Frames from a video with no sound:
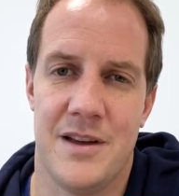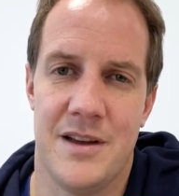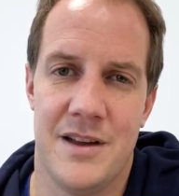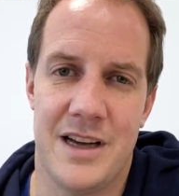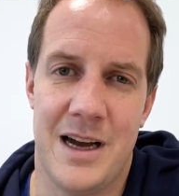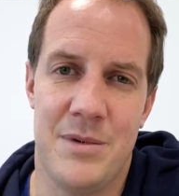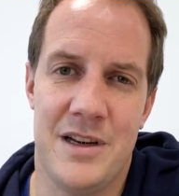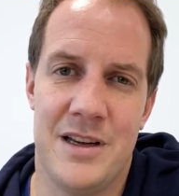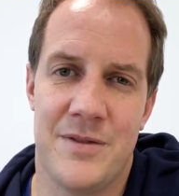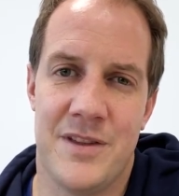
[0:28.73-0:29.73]
And I
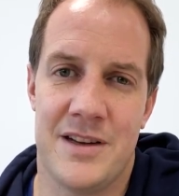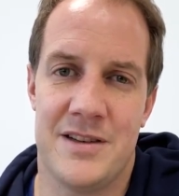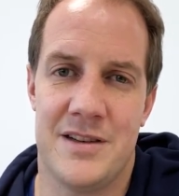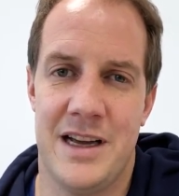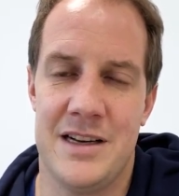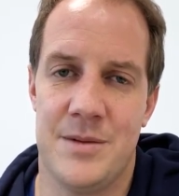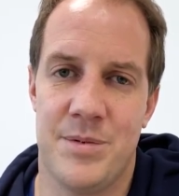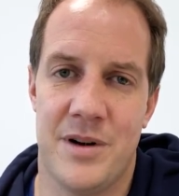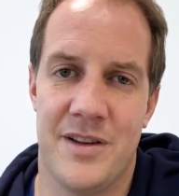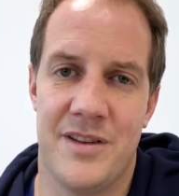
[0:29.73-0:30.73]
believe that
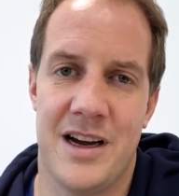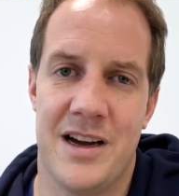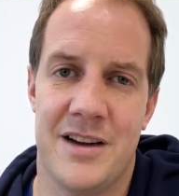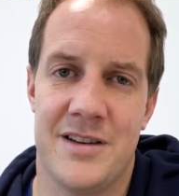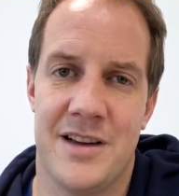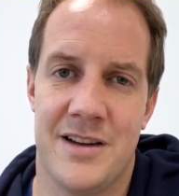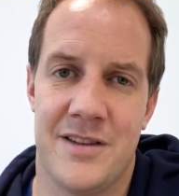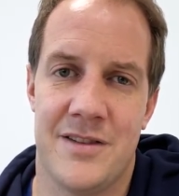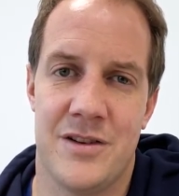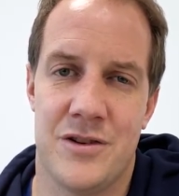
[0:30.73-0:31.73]
enterprise
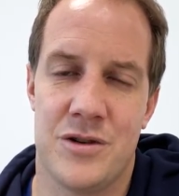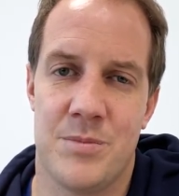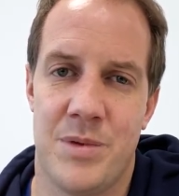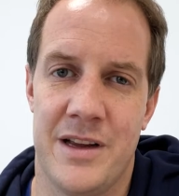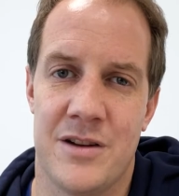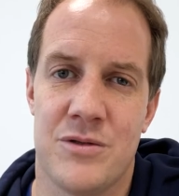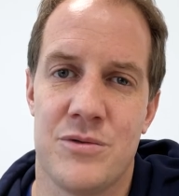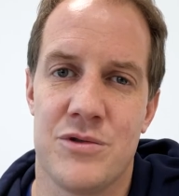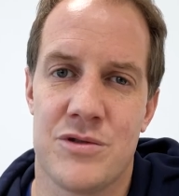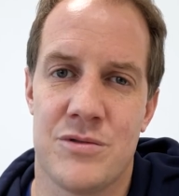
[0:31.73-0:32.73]
architects should play a
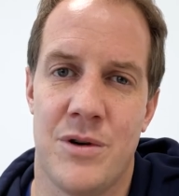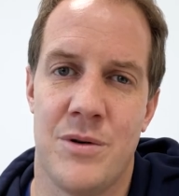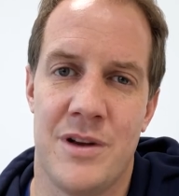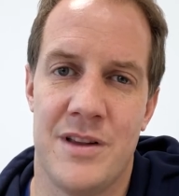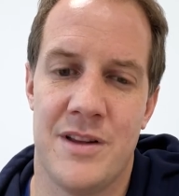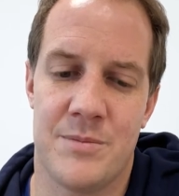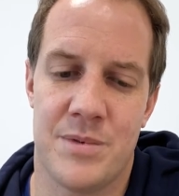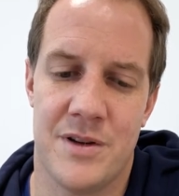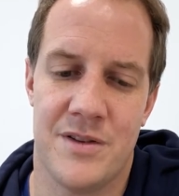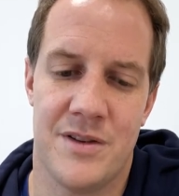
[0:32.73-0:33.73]
crucial role in that
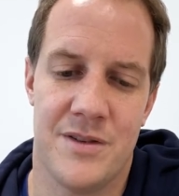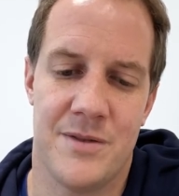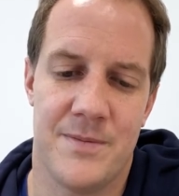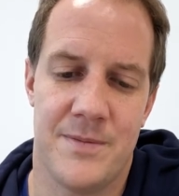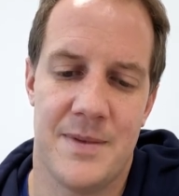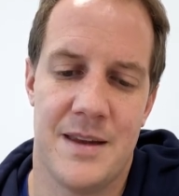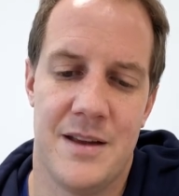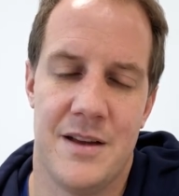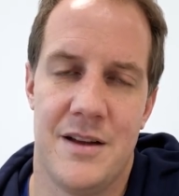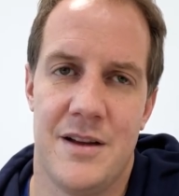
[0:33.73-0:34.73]
process.
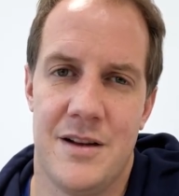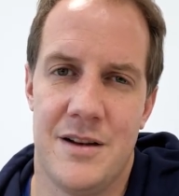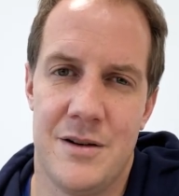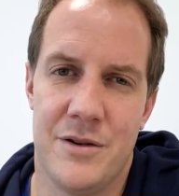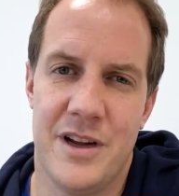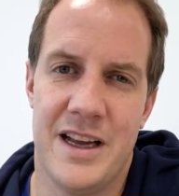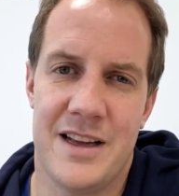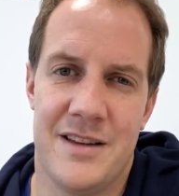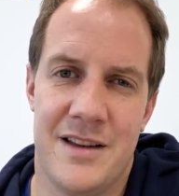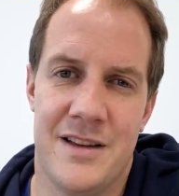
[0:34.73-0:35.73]
Looking
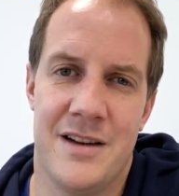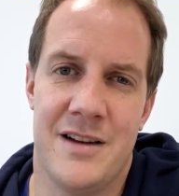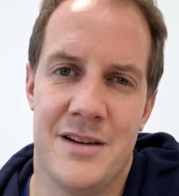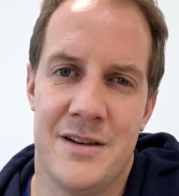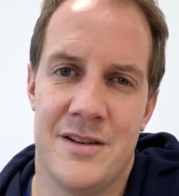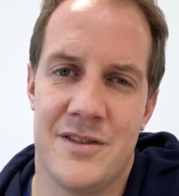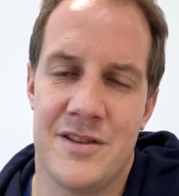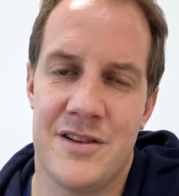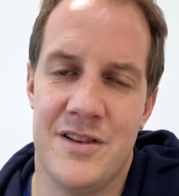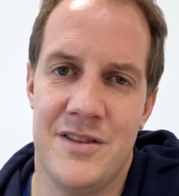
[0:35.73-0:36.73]
at the uh,
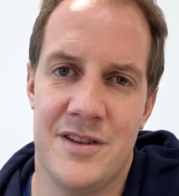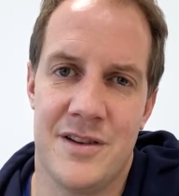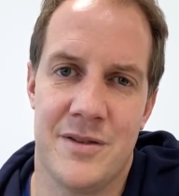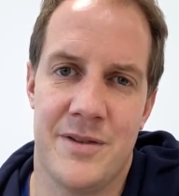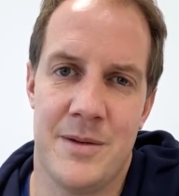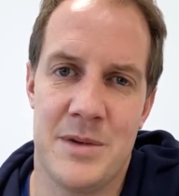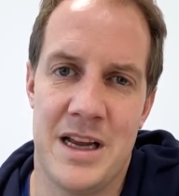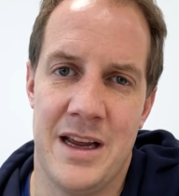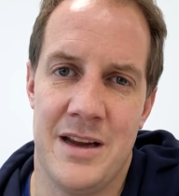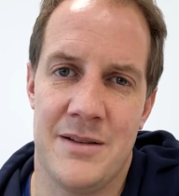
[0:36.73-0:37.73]
statistics of
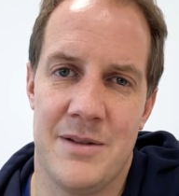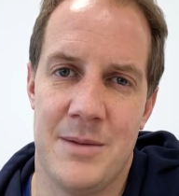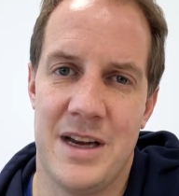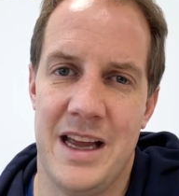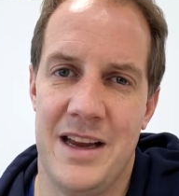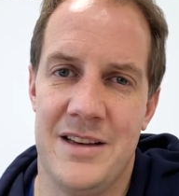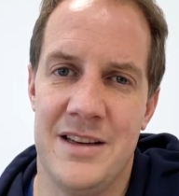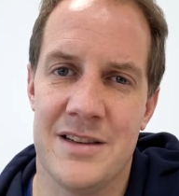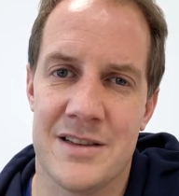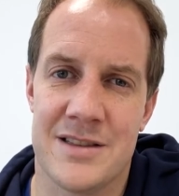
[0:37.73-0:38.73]
M&A, M&A
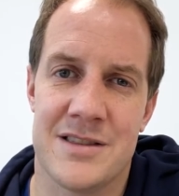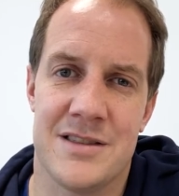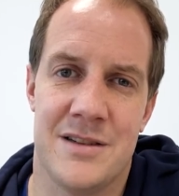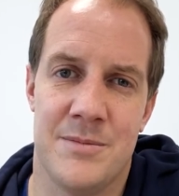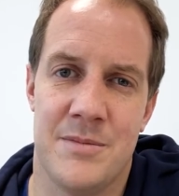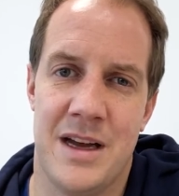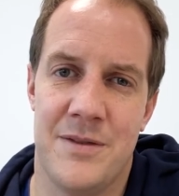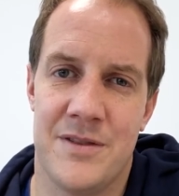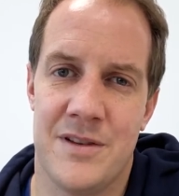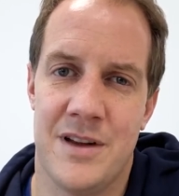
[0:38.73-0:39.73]
deals um,
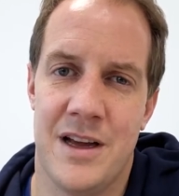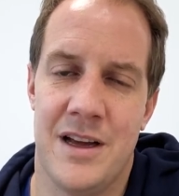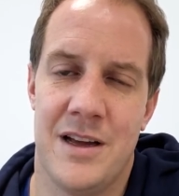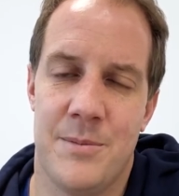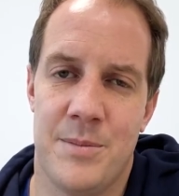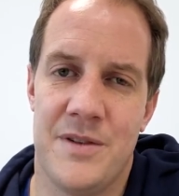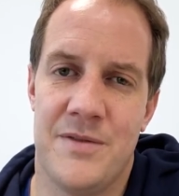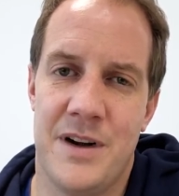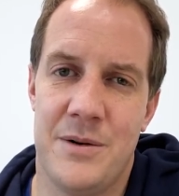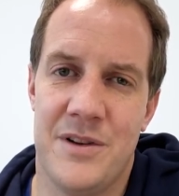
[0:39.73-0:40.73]
have been
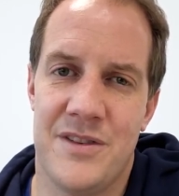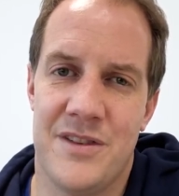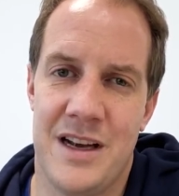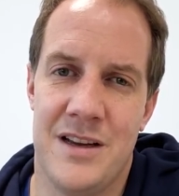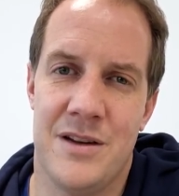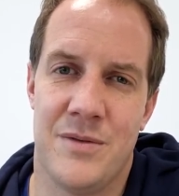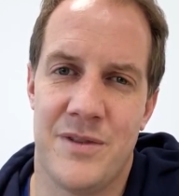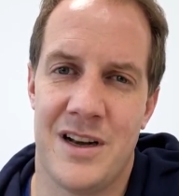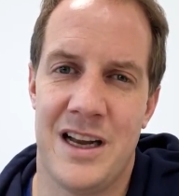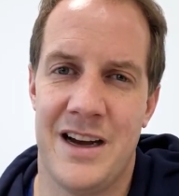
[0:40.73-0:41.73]
very steady
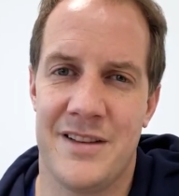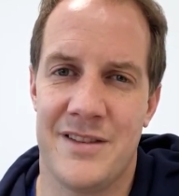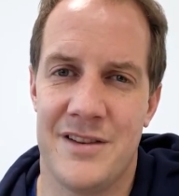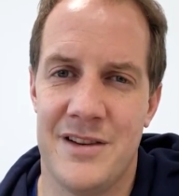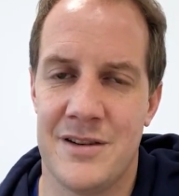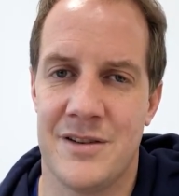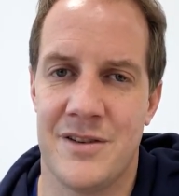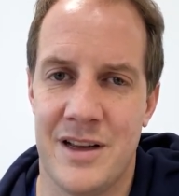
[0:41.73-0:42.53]
over the last years,